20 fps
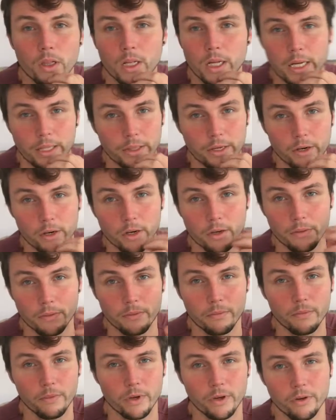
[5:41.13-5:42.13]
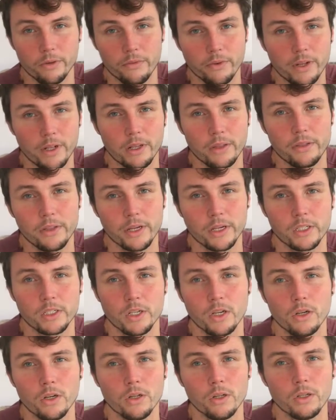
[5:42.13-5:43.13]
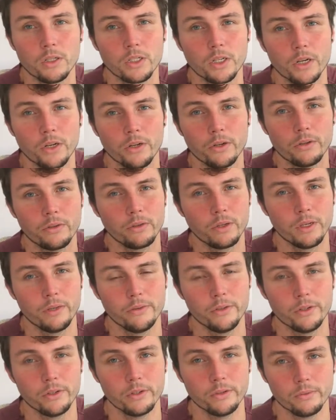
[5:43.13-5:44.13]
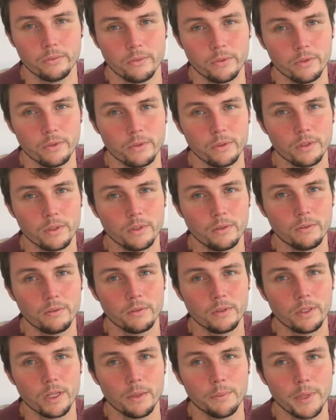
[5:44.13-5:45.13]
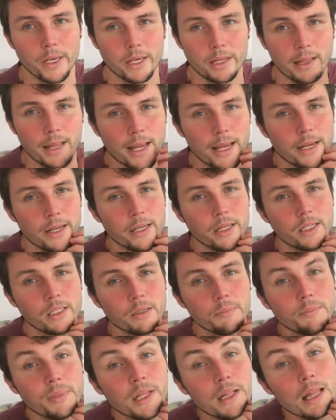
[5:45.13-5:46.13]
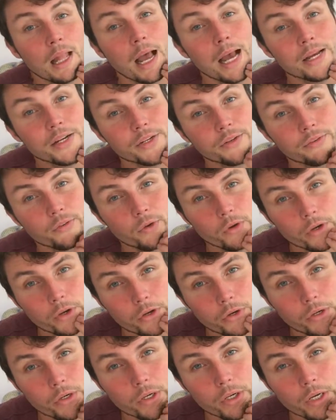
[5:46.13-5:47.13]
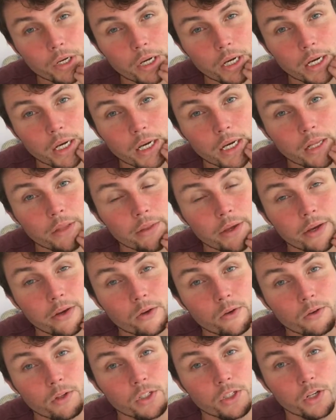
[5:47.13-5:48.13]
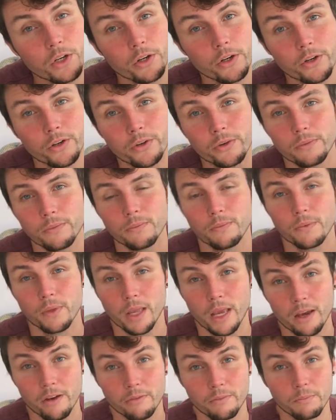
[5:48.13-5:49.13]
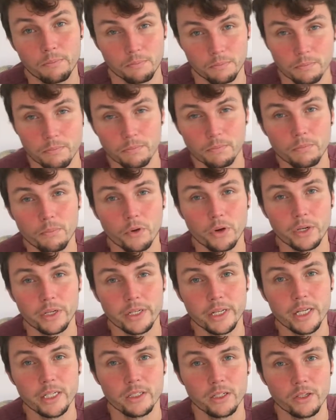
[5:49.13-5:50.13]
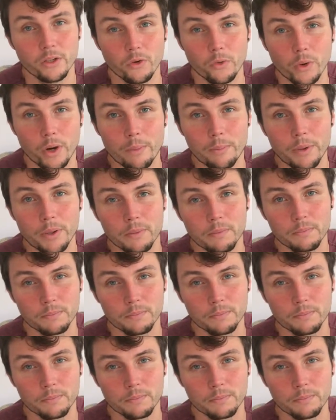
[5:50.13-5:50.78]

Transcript: Like they're a fairly thick sole, so they make landings a bit lighter for you. They also have pretty decent grip.